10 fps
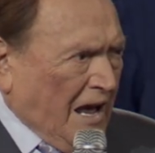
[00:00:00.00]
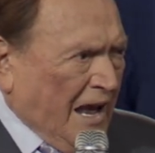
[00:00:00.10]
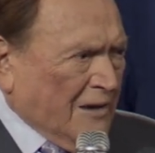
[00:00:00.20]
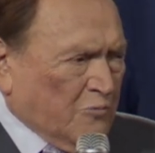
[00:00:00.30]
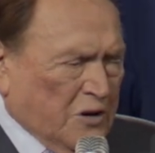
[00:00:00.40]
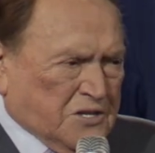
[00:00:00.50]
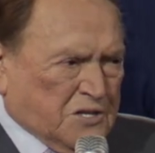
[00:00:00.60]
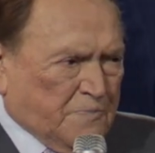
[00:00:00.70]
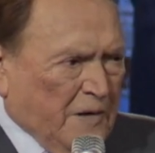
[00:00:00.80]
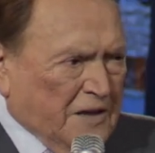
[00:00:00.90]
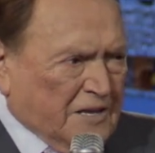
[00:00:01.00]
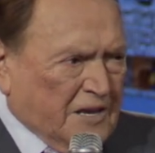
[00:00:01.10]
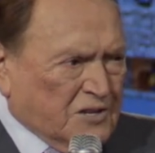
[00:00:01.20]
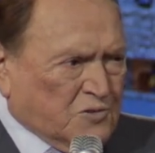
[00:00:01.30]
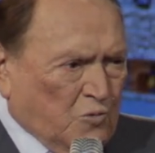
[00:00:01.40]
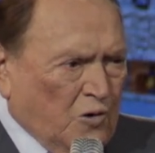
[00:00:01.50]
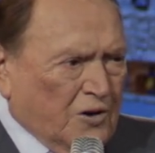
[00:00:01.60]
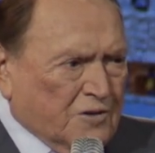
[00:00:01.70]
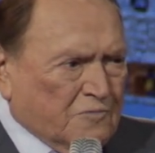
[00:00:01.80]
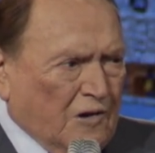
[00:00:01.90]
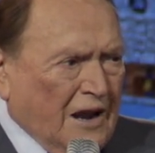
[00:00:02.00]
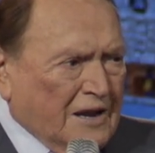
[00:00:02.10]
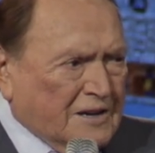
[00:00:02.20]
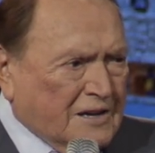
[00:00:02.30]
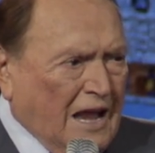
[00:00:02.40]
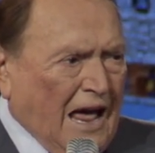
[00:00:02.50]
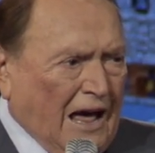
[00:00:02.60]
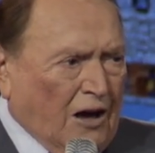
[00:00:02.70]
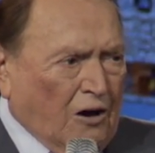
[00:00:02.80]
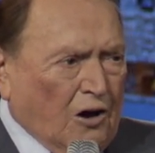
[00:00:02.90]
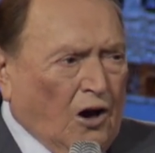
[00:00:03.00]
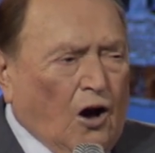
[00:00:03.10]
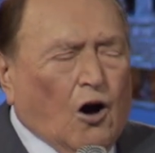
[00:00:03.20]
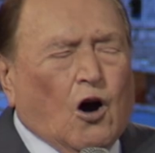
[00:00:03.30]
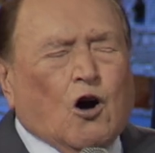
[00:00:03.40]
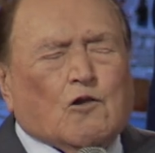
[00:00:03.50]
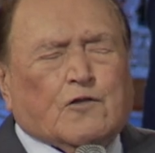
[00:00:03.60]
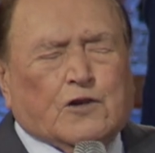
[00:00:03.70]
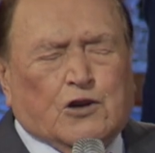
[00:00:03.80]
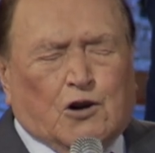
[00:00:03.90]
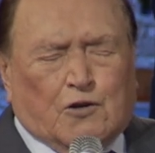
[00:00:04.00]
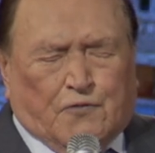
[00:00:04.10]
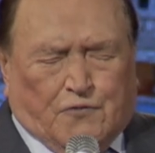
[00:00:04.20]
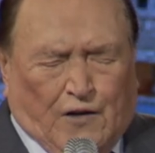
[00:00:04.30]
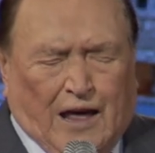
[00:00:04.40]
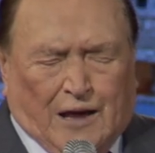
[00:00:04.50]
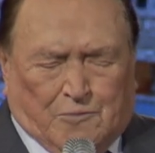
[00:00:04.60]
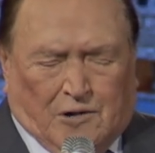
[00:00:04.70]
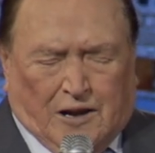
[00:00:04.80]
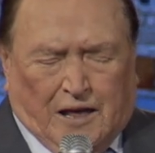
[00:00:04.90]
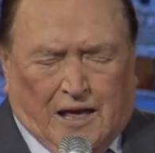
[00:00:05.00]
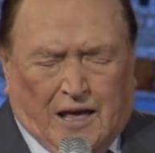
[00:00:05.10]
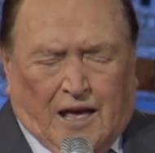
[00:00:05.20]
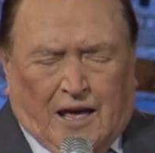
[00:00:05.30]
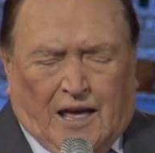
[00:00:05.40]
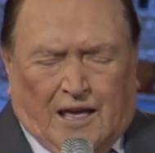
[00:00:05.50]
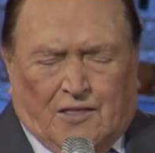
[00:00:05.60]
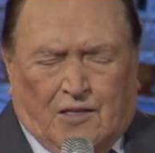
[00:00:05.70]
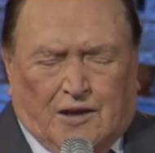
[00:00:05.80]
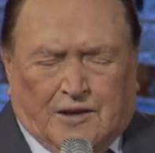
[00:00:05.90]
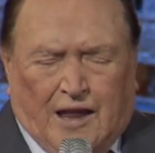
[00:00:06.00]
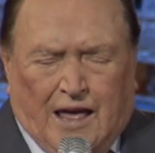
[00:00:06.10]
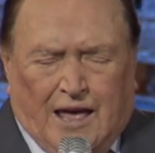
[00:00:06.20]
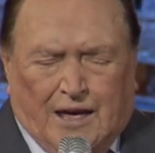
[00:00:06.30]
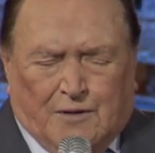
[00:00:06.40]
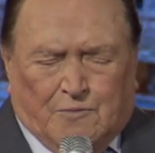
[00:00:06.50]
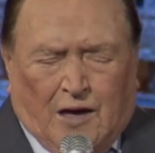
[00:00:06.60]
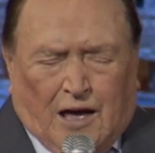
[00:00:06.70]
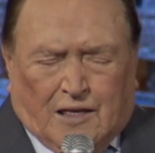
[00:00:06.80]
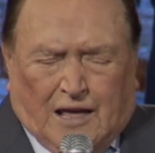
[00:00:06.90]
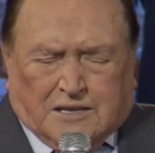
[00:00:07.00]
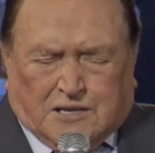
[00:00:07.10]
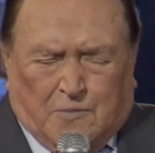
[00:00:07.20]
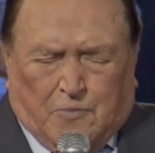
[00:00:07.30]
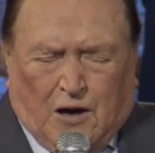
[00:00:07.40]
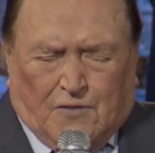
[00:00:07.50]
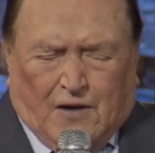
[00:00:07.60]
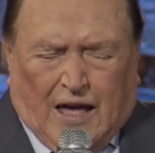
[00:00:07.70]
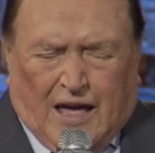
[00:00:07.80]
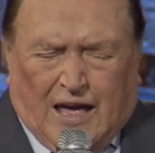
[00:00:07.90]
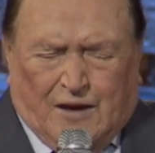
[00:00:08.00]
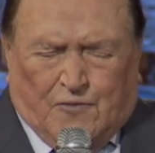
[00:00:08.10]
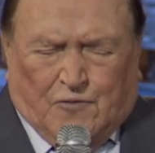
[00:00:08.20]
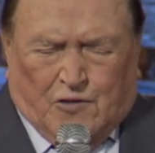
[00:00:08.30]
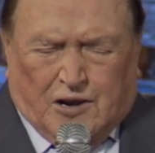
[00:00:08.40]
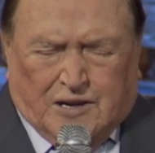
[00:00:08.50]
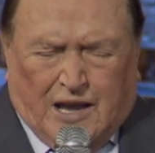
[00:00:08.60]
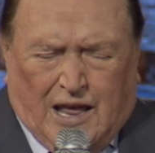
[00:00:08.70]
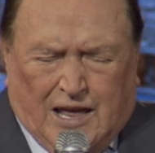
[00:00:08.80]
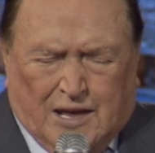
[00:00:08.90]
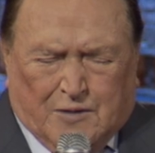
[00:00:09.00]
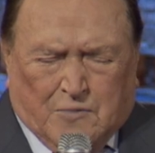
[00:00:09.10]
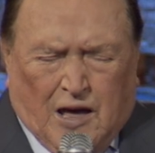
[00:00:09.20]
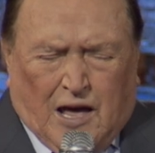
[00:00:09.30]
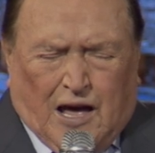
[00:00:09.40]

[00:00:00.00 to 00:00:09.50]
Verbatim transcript: And we speak his word right now over your family. In the name that's above every name.